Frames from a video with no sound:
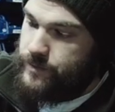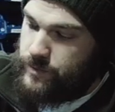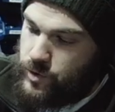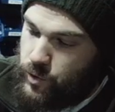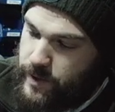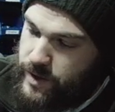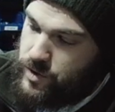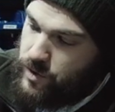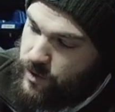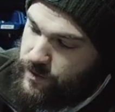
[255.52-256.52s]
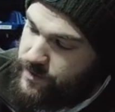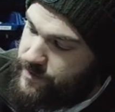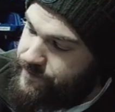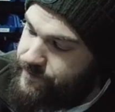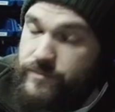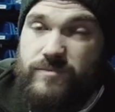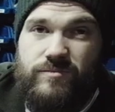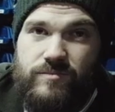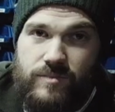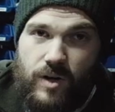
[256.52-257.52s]
Normally sort of
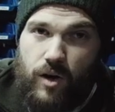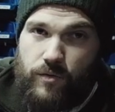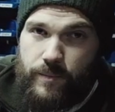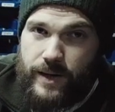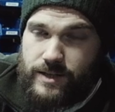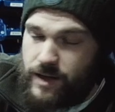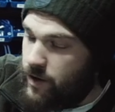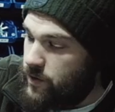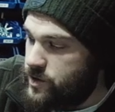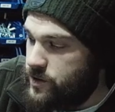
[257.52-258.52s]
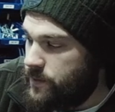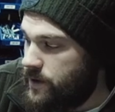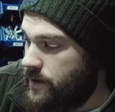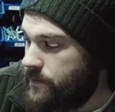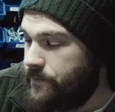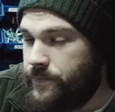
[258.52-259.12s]
half a metre long or something.